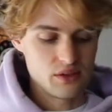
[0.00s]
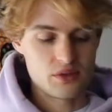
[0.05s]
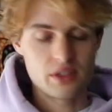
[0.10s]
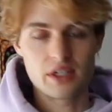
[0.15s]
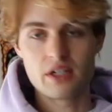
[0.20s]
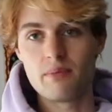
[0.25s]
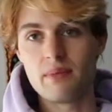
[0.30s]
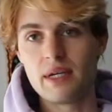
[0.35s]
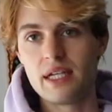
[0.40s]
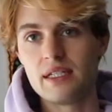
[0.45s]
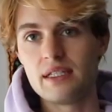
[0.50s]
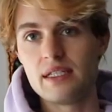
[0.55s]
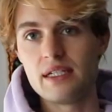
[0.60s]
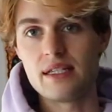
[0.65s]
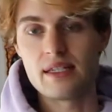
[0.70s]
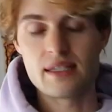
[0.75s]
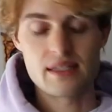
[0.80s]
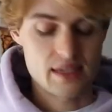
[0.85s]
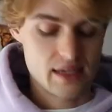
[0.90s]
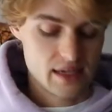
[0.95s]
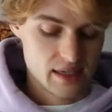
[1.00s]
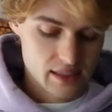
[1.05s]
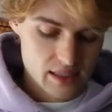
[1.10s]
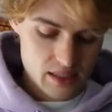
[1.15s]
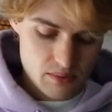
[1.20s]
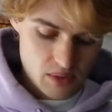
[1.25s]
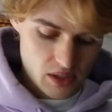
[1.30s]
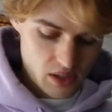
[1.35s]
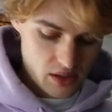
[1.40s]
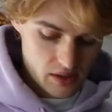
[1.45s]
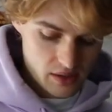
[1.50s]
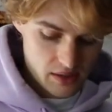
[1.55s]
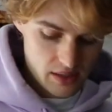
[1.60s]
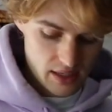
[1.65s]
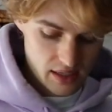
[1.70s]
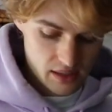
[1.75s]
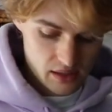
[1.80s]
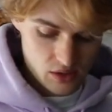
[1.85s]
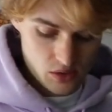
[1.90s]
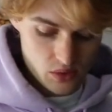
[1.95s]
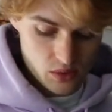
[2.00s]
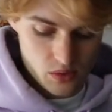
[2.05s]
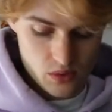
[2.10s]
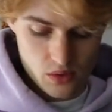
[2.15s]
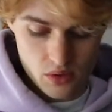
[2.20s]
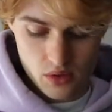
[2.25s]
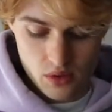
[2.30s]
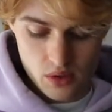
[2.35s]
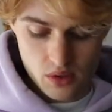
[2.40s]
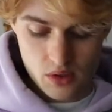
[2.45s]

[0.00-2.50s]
recommend these stands because they do